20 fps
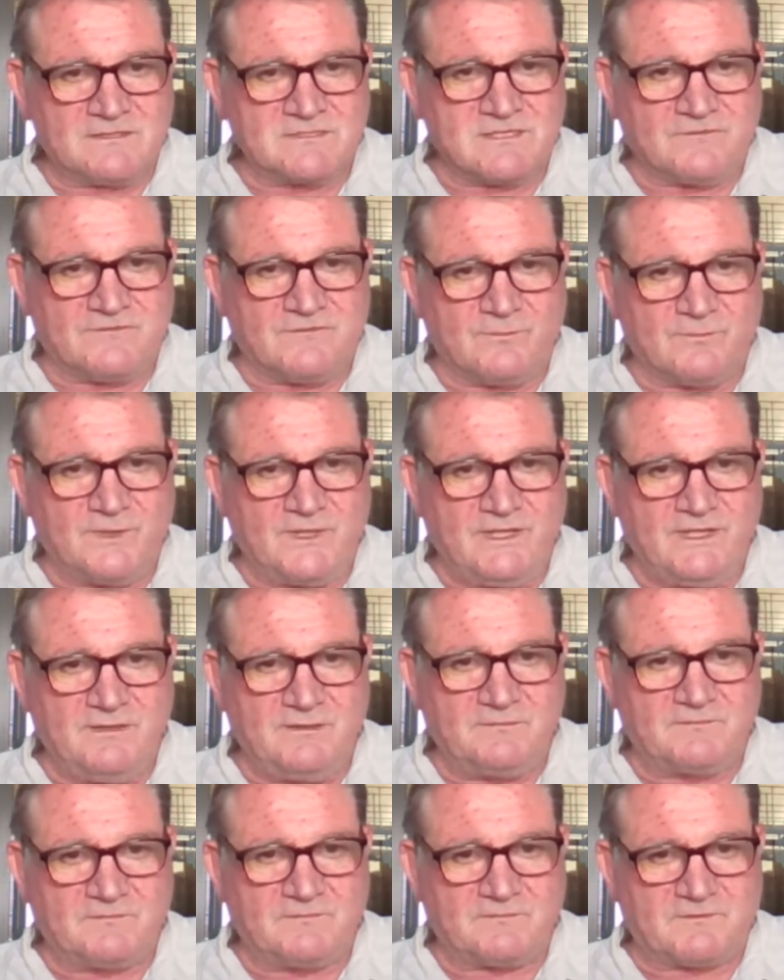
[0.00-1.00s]
So for
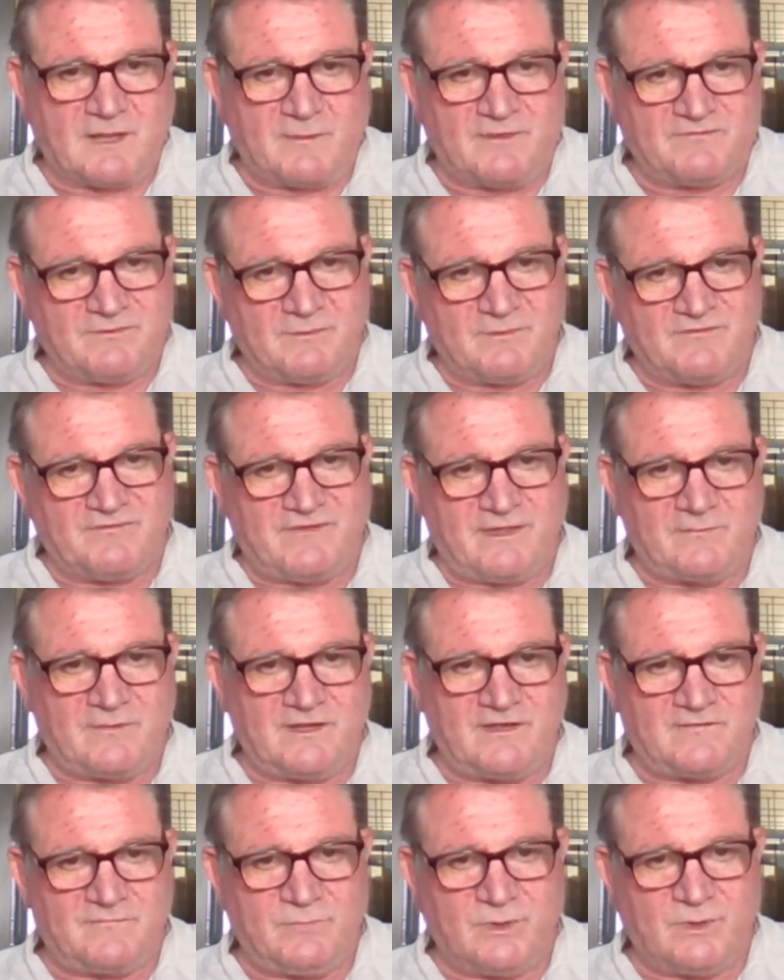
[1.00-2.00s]
me, coming from a
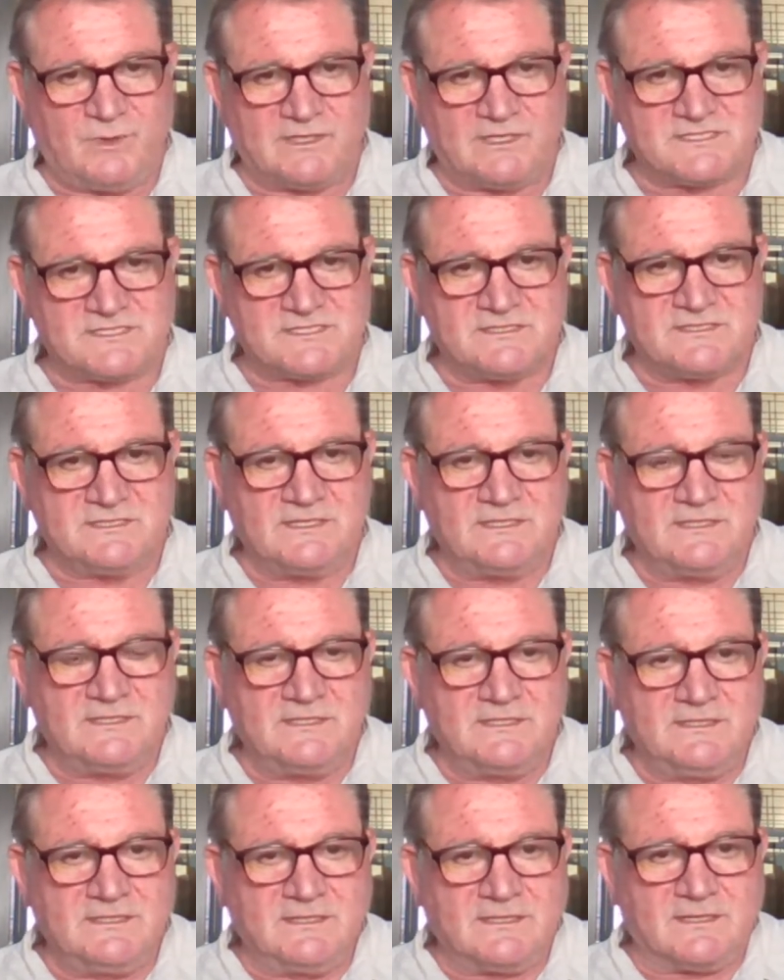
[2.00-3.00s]
family of builders,
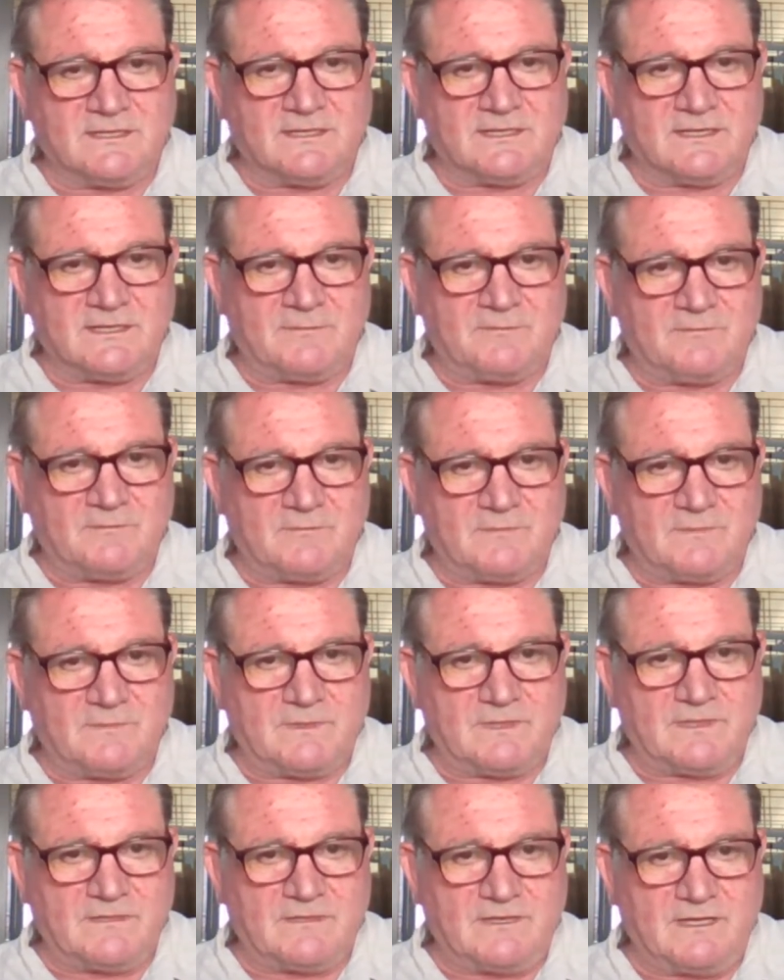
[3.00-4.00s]

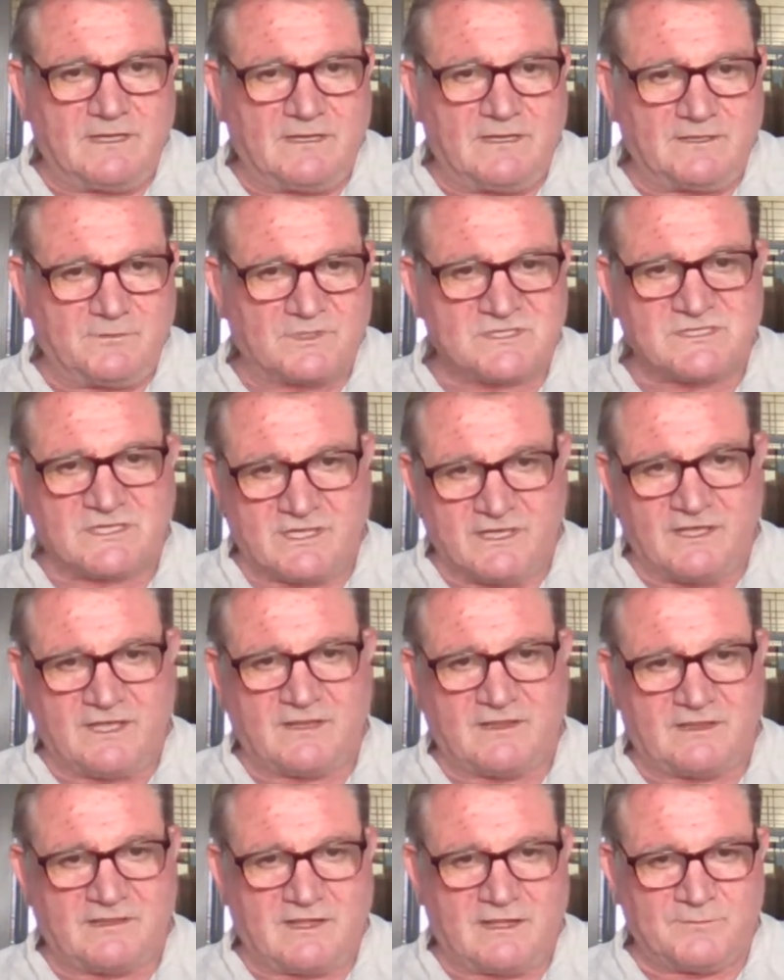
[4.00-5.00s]
it was
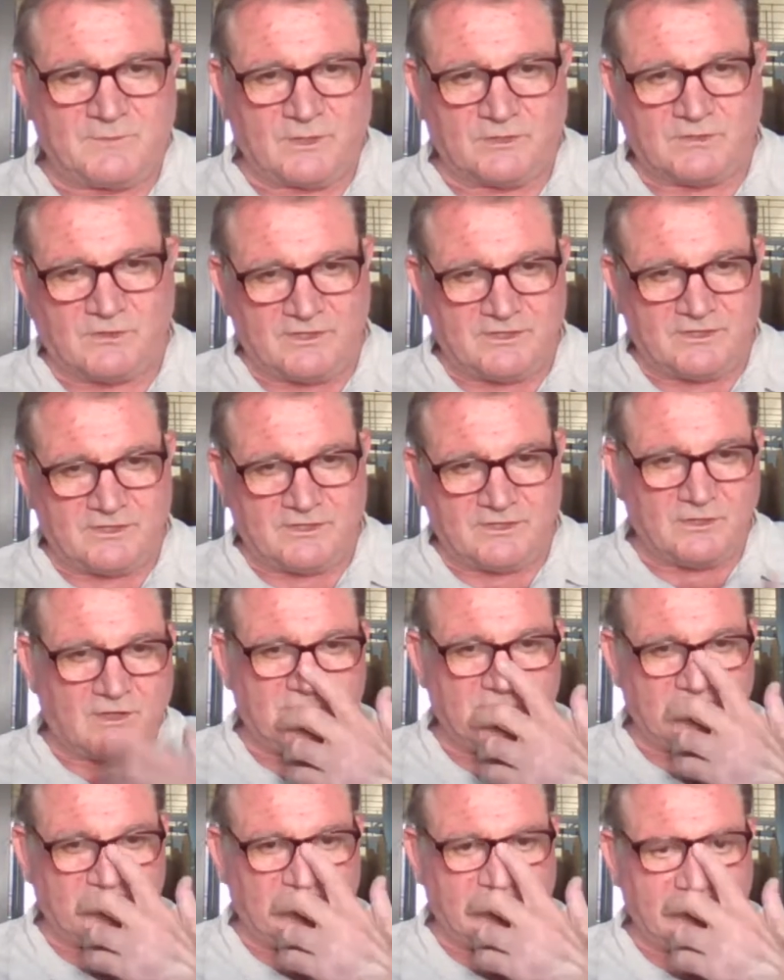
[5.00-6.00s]
clear that I'm not going to go
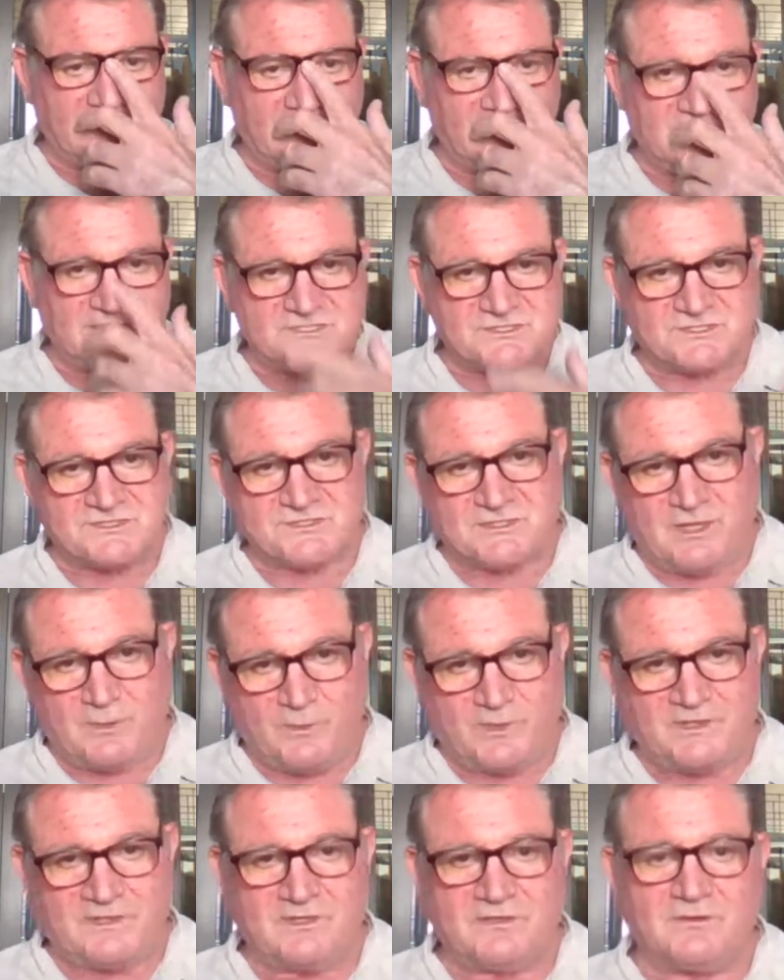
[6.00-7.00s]
into the building industry, so
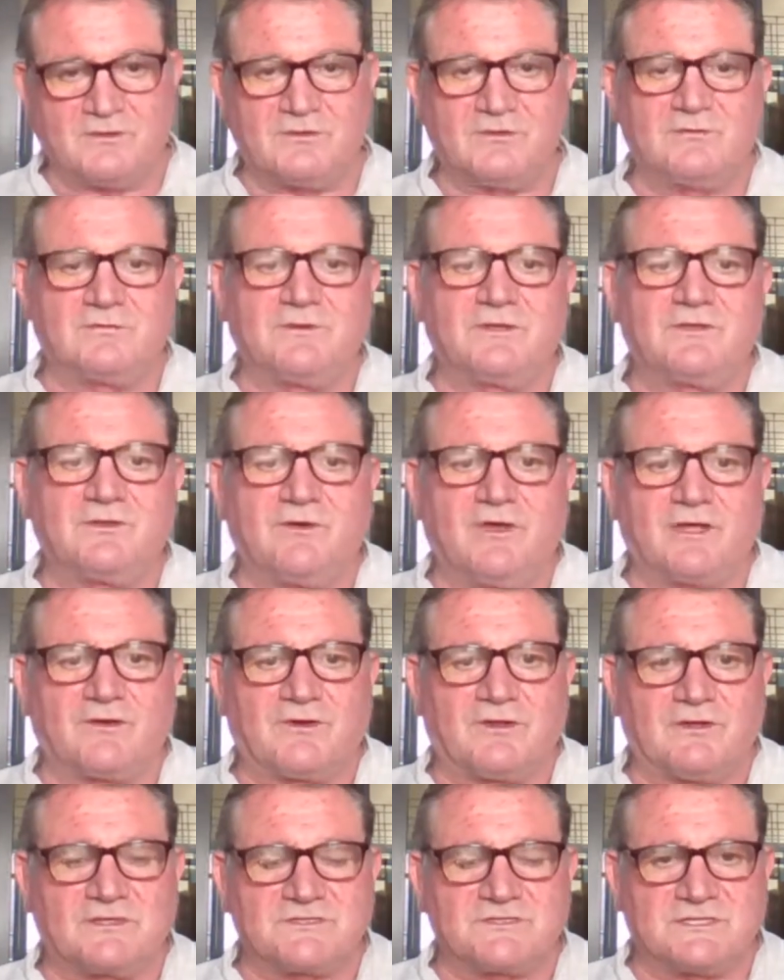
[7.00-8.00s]
I went into
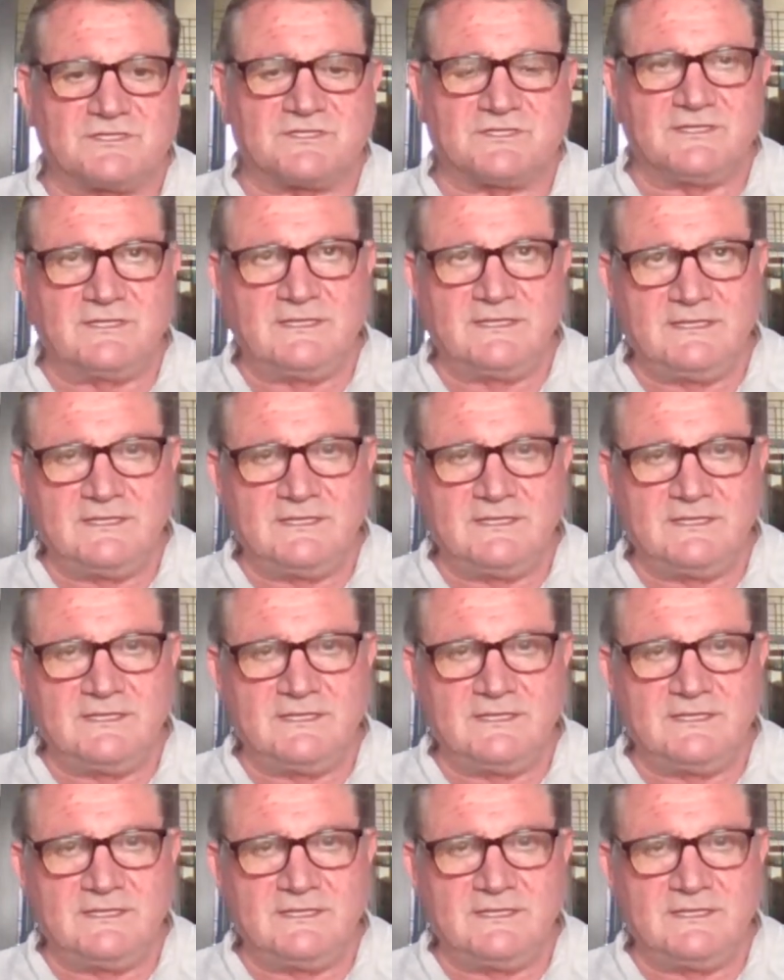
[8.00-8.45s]
agriculture.